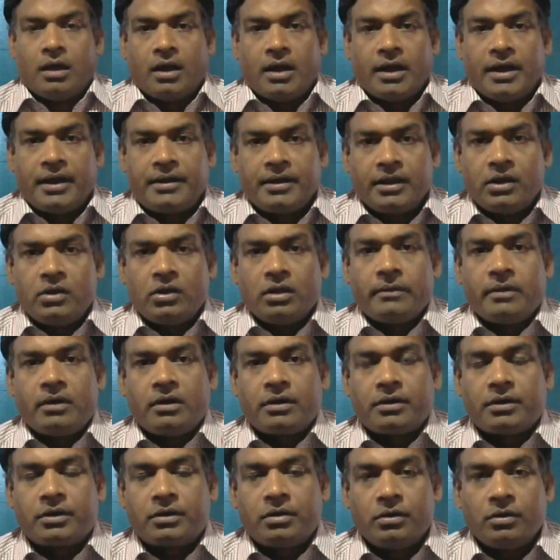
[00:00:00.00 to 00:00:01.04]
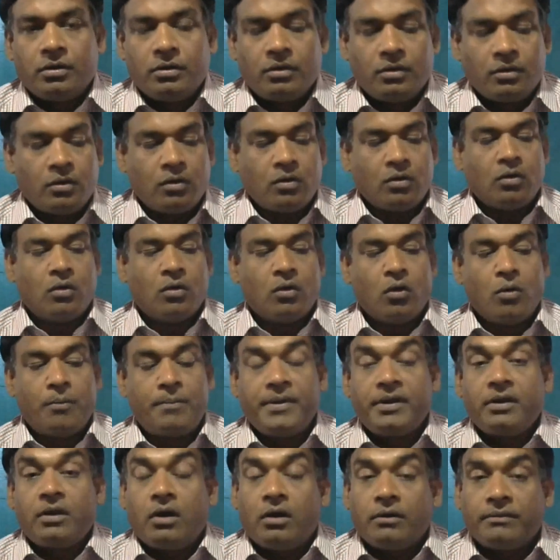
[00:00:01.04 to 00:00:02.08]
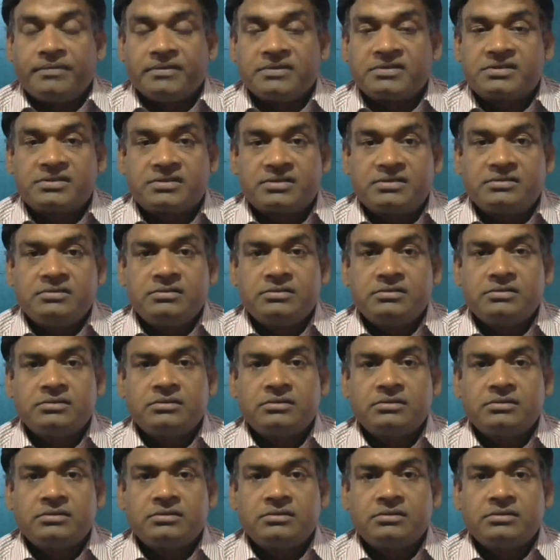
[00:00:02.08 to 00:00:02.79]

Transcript: I tell you about Open Office.